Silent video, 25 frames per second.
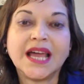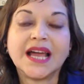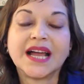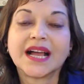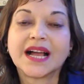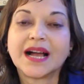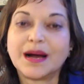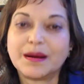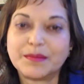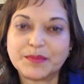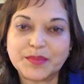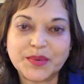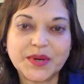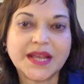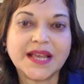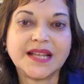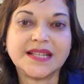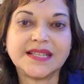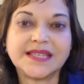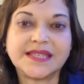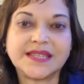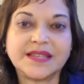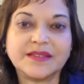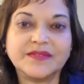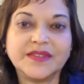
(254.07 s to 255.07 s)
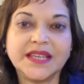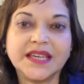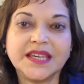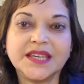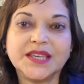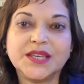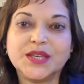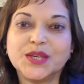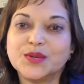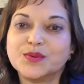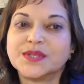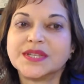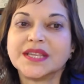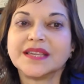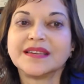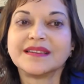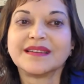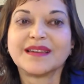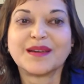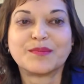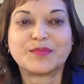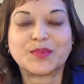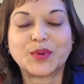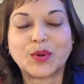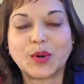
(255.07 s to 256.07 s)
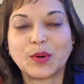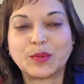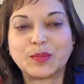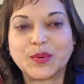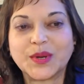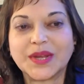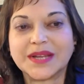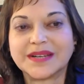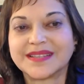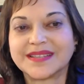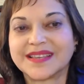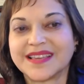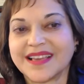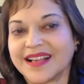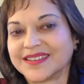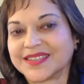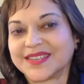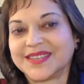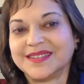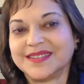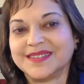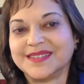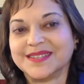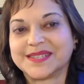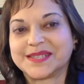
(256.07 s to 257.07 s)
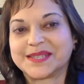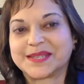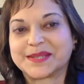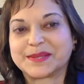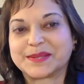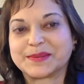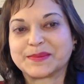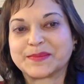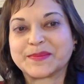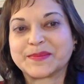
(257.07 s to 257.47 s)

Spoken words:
comprehensively, using appropriate calculus.